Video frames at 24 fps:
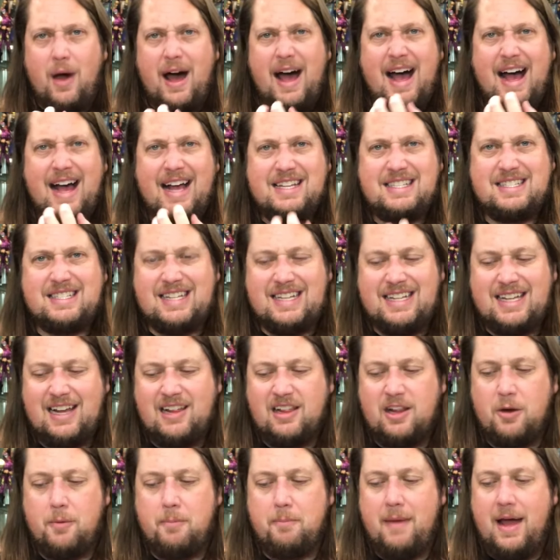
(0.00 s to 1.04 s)
eyes, the
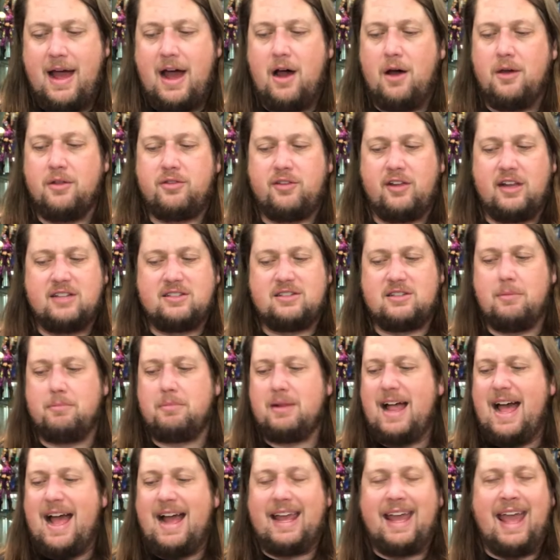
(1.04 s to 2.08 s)
yellow mouth against the
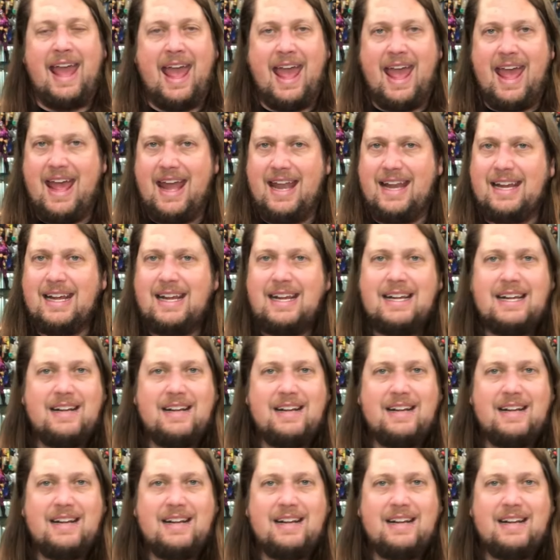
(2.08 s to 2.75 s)
black head.